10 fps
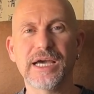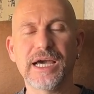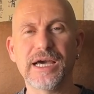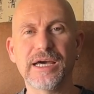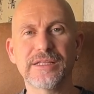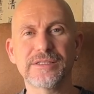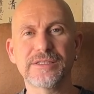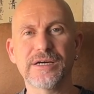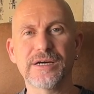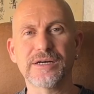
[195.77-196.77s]
and
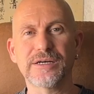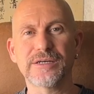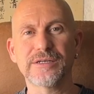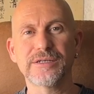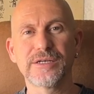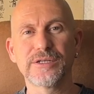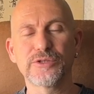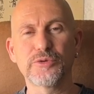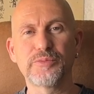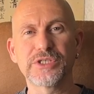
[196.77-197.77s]

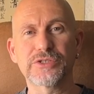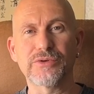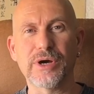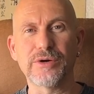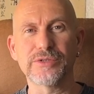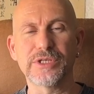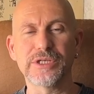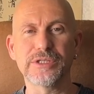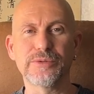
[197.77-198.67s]
to be surrounded